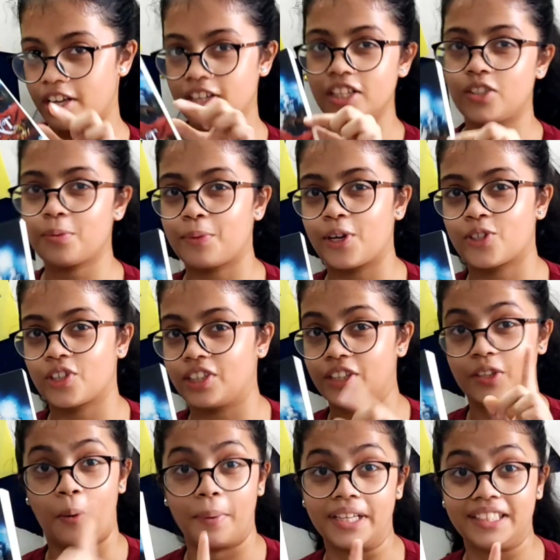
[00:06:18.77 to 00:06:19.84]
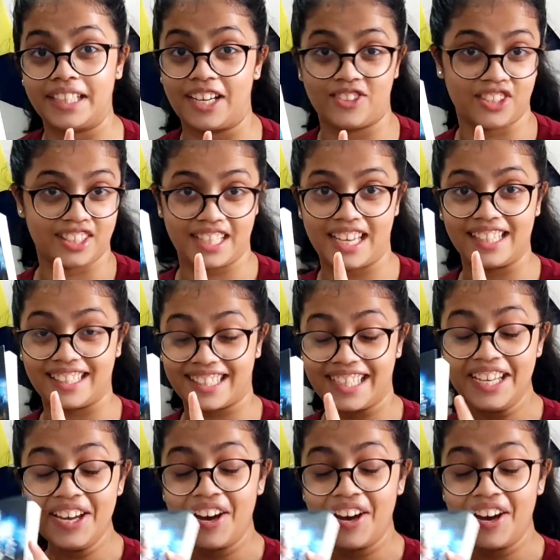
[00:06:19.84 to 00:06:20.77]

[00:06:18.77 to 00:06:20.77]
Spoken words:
I need to make sure that nobody touches it.